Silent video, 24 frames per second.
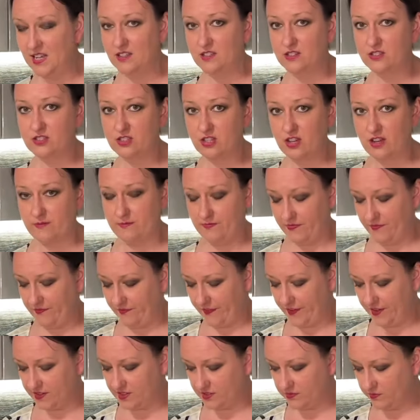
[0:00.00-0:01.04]
So
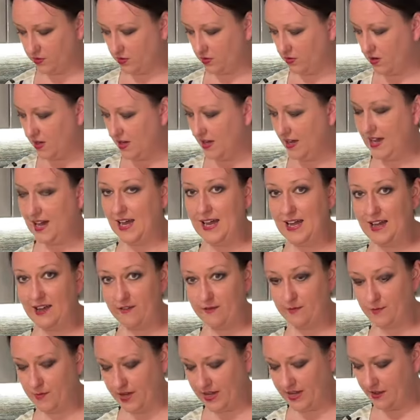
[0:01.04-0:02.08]
first of all, I
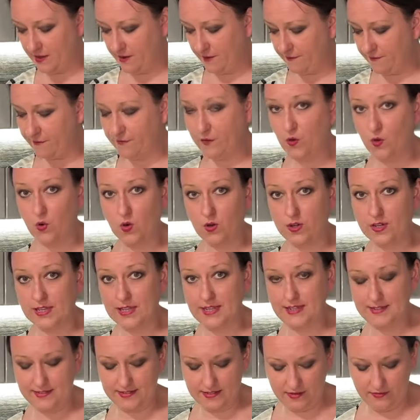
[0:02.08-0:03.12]
have my four
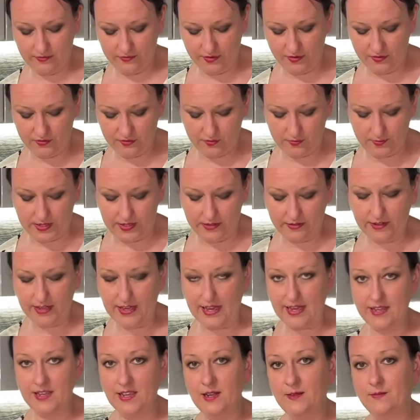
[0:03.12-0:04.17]
kits in front of me,
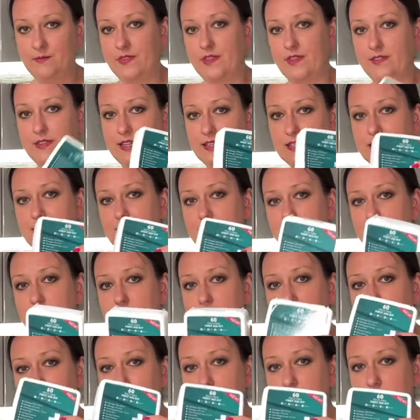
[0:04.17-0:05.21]
okay? This little
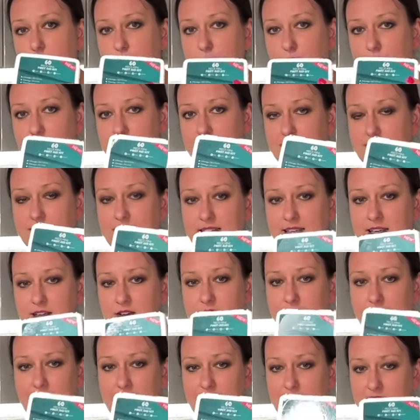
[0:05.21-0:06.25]
tiny little boxy thingy,
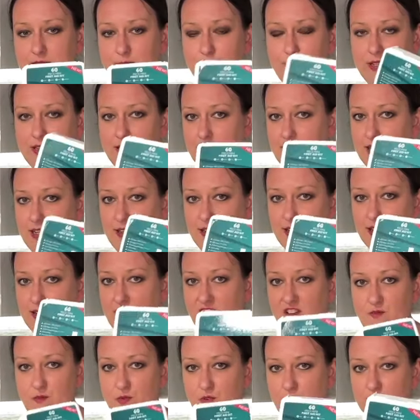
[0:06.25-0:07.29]
okay, it's been in the
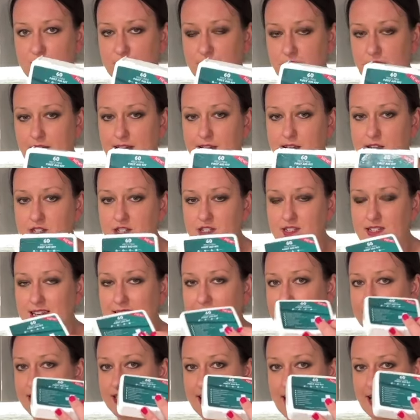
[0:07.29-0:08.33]
glove box for ages
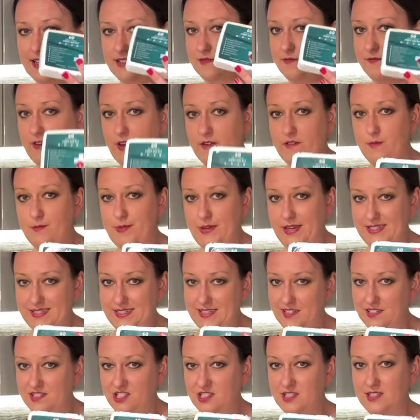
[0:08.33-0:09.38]
and it has very
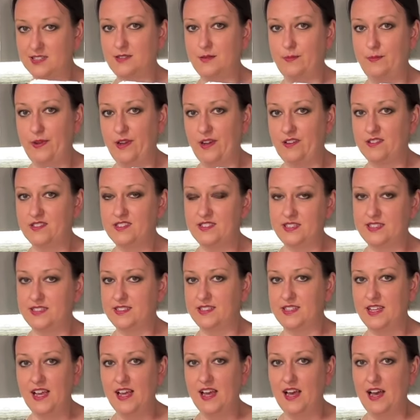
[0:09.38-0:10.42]
It's just the
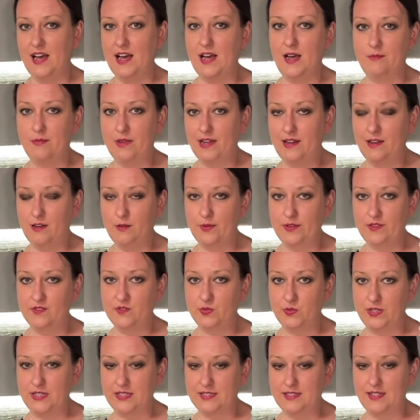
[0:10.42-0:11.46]
plasters, um, a little bit of
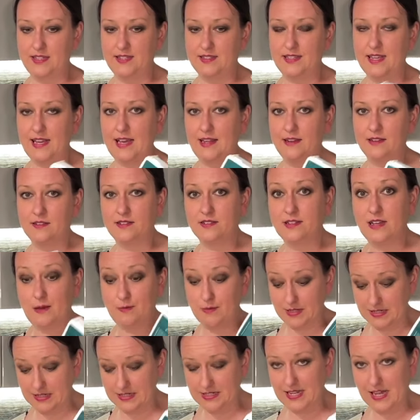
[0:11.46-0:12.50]
tweezers and some
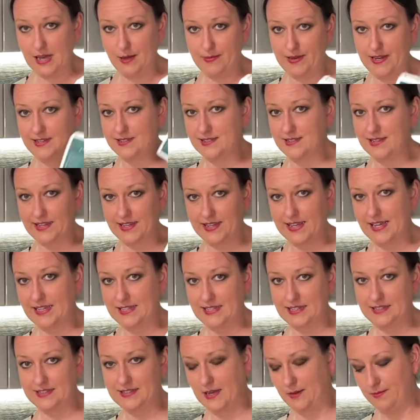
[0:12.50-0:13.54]
tablets like
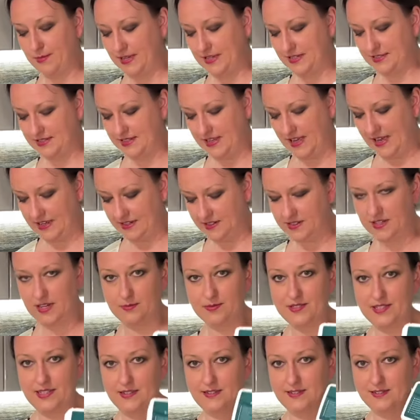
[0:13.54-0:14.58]
headache tablets and
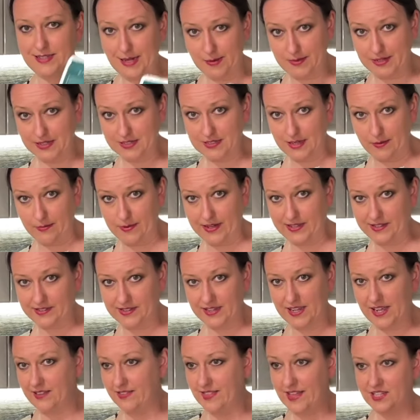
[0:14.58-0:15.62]
upset stomach tablets,
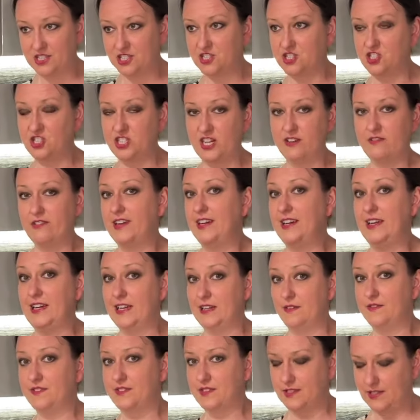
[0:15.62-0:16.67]
okay? That just genuinely
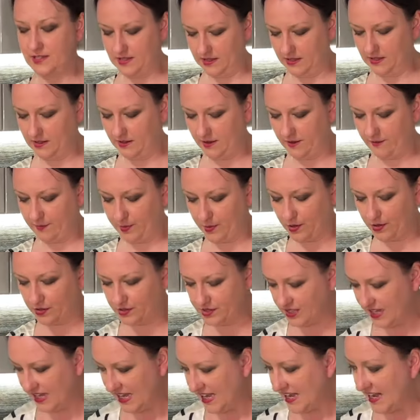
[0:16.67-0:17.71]
lives in the glove
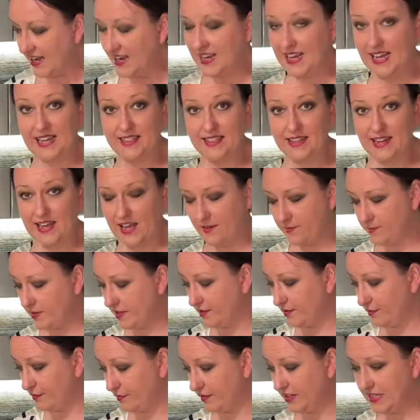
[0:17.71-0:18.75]
box. And then I have my
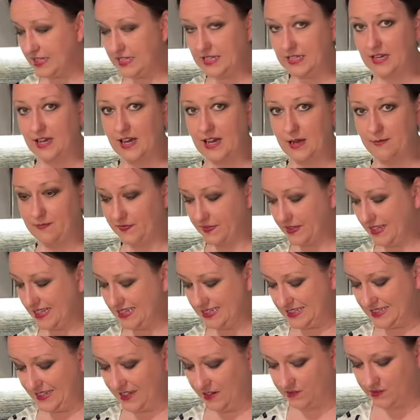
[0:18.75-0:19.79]
three um,
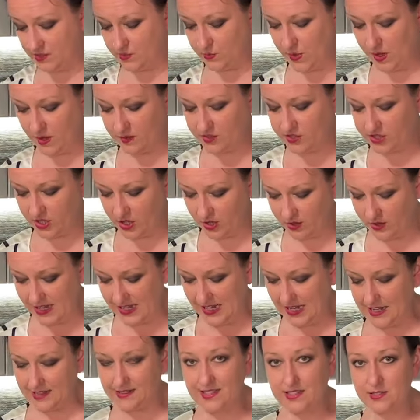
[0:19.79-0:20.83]
kits here as well. So
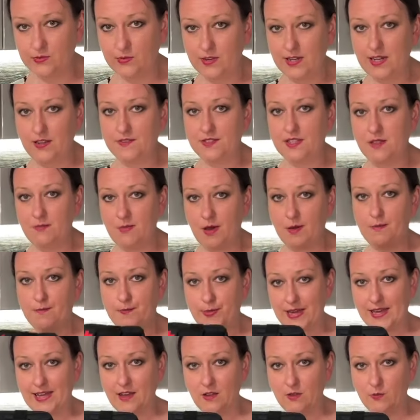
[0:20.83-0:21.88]
this one lives in my
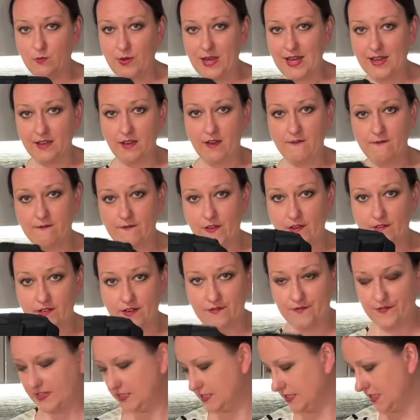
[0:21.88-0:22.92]
bag out bag, very
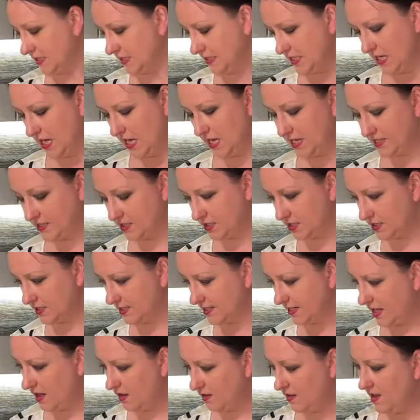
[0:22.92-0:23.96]
fitting, as you can
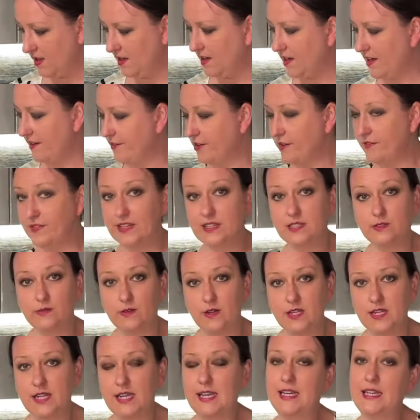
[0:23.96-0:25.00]
tell. I've got this
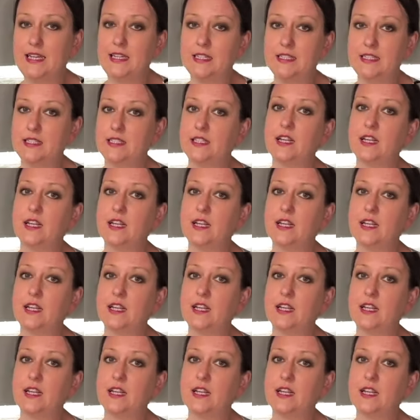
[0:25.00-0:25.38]
one is